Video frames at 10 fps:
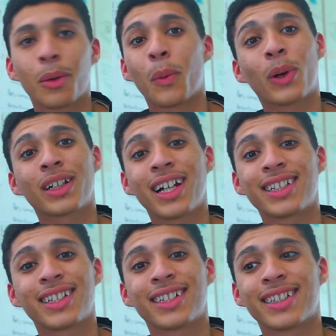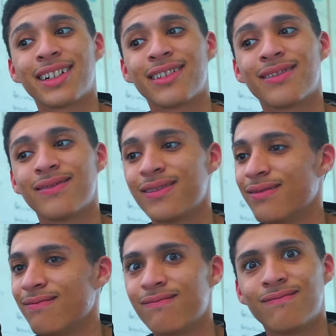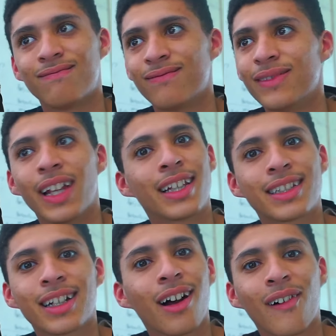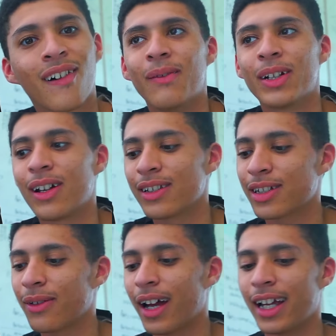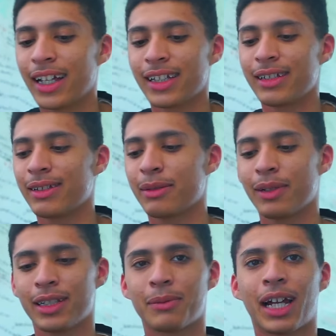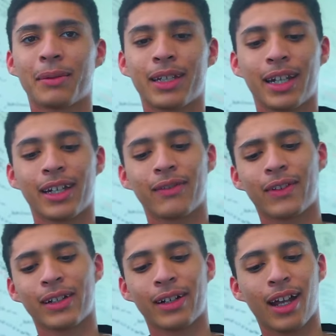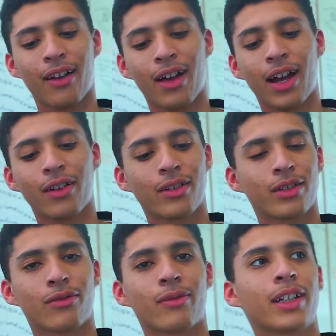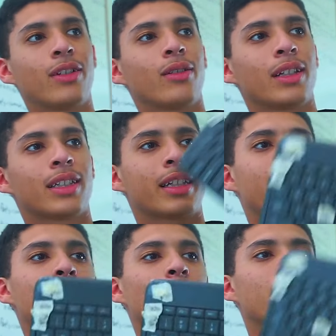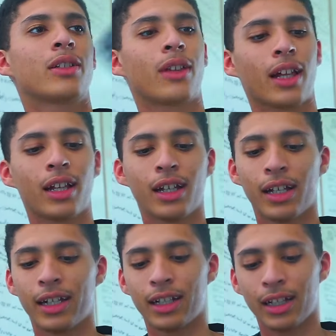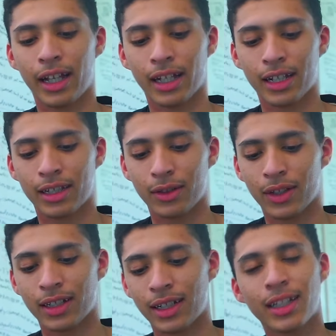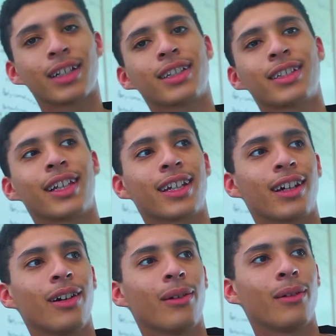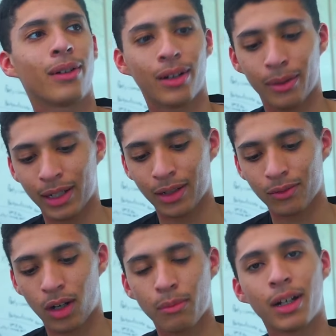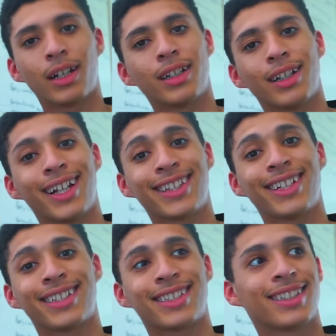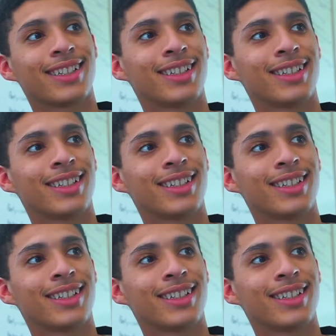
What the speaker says: work nicely. So let's go. And also, I spent some time today figuring out how to redo this keyboard so that it'll like do things like this. Like, oh wait, no, wrong button. Like this.